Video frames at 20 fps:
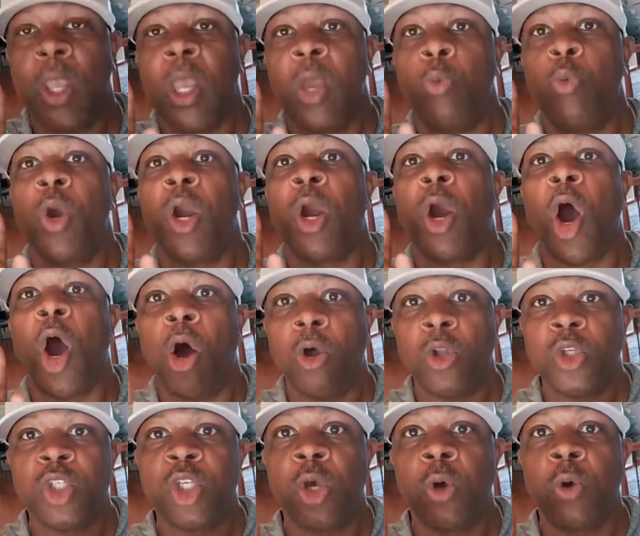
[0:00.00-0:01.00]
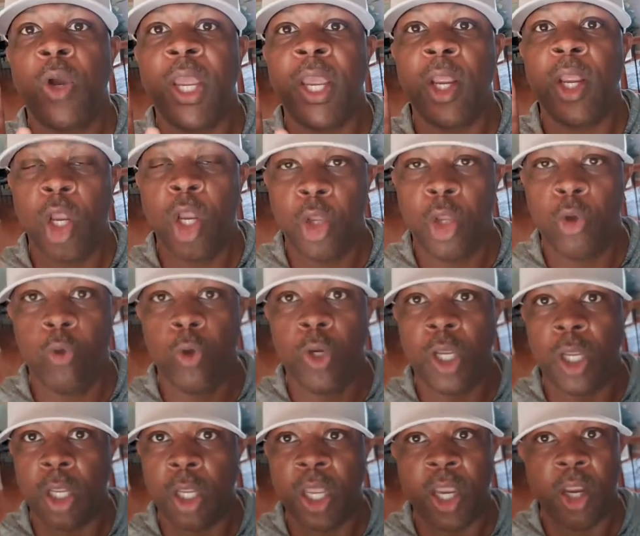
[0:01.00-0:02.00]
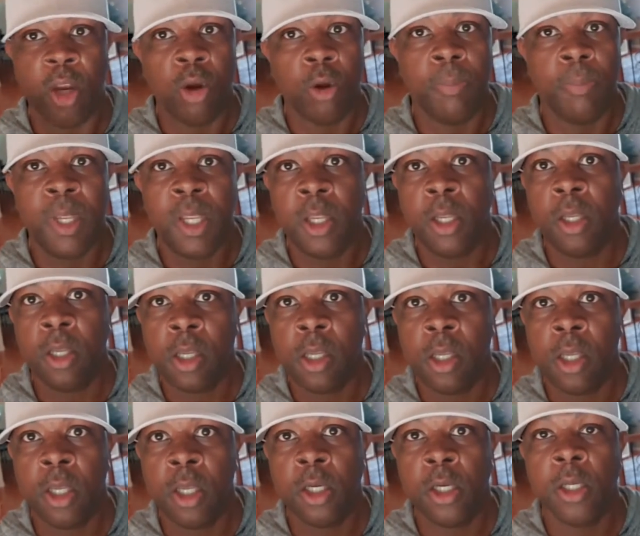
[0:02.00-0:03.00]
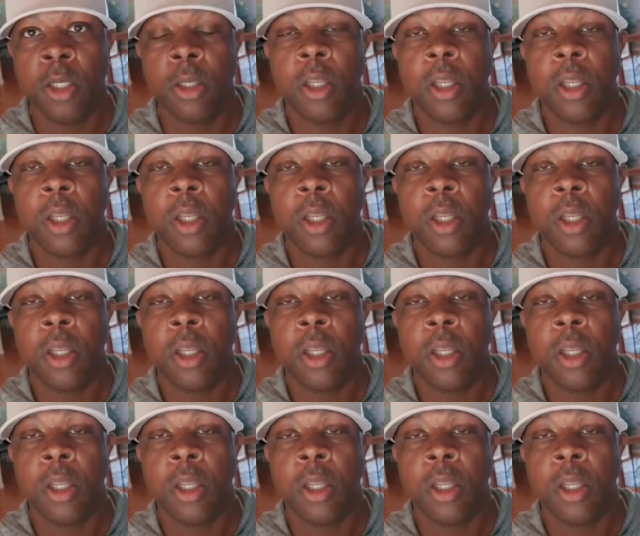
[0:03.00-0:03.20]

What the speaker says: We're also including, hear me good,